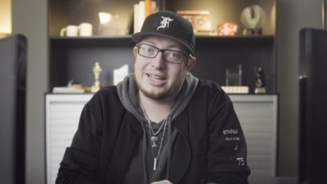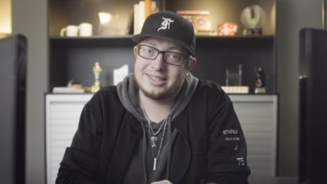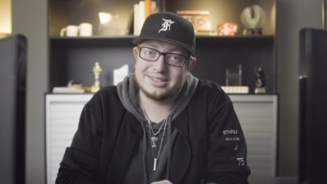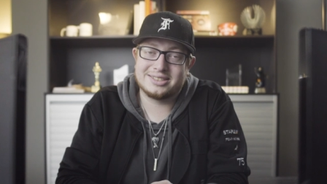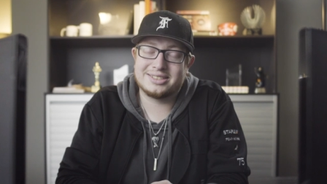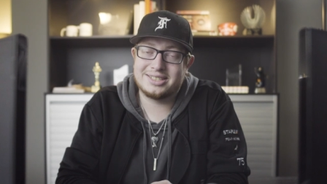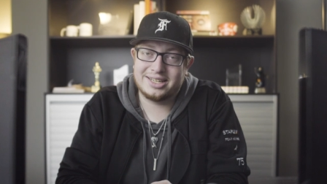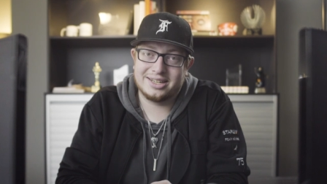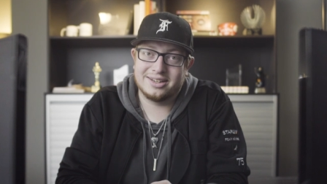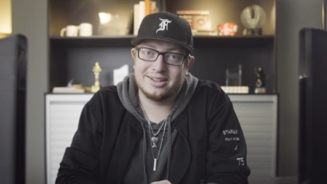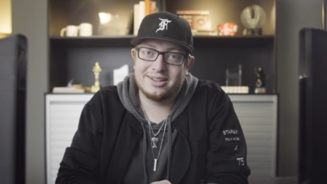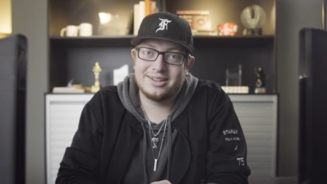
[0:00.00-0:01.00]
is a
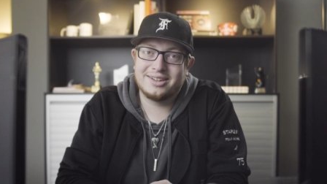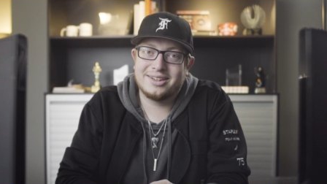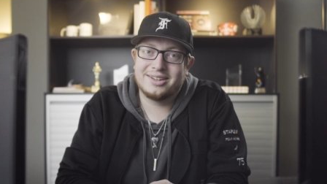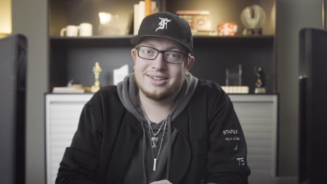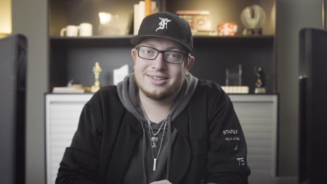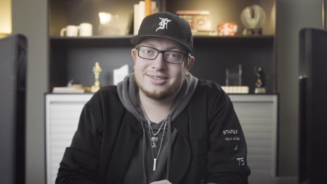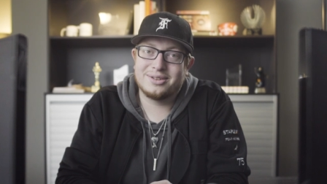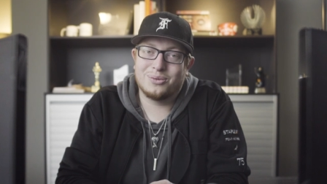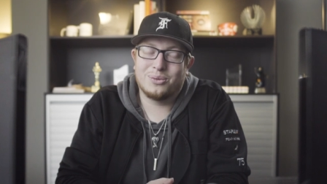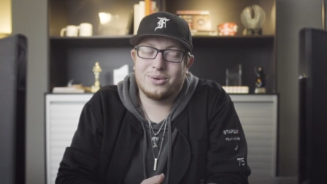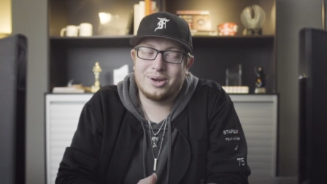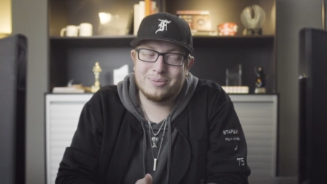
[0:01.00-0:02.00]
sin.
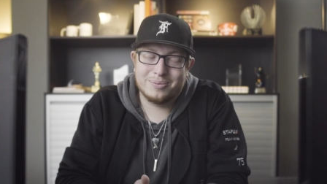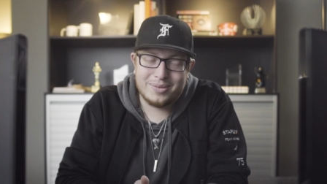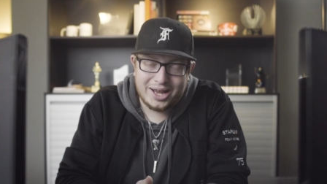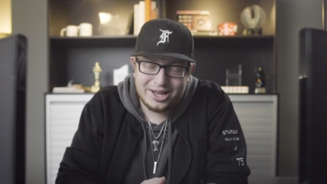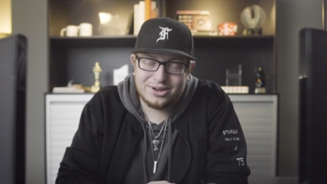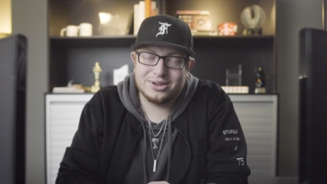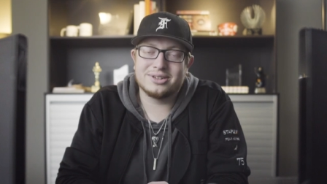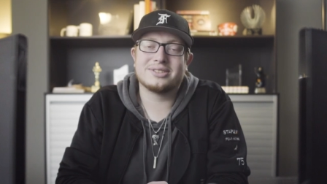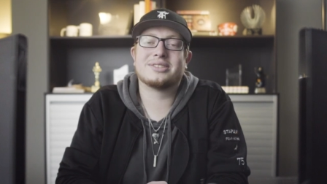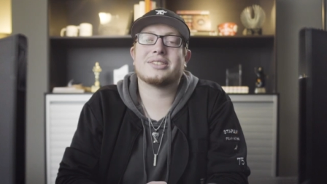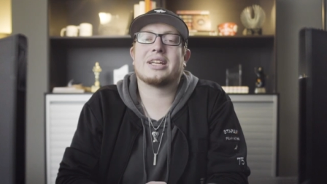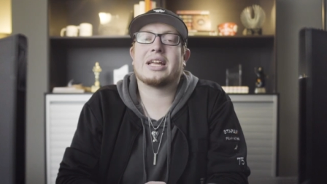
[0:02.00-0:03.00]
What
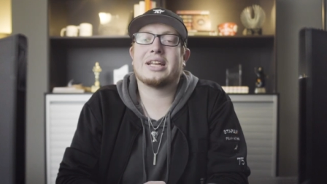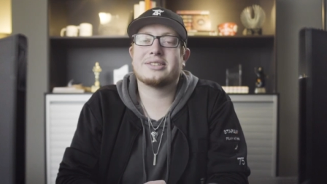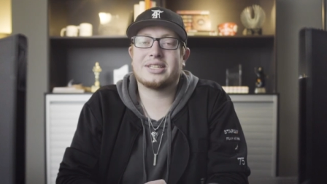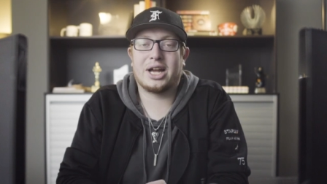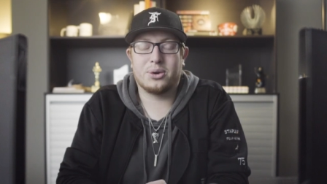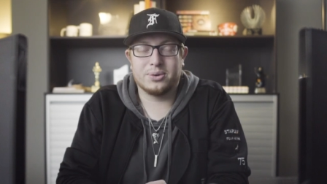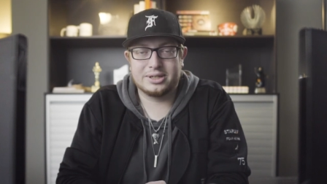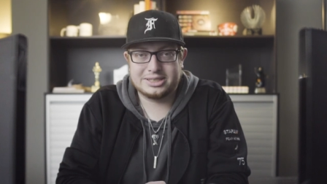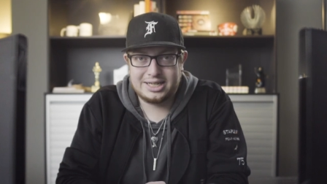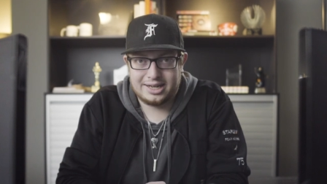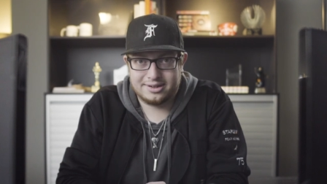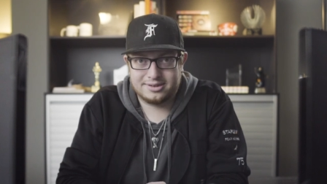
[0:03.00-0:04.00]
matters is our
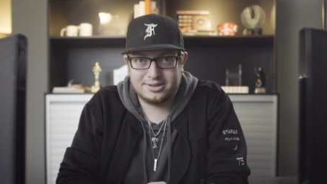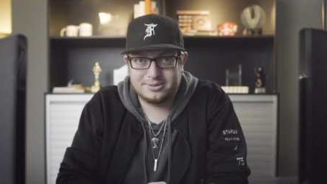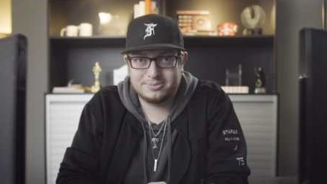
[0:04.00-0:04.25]
intent.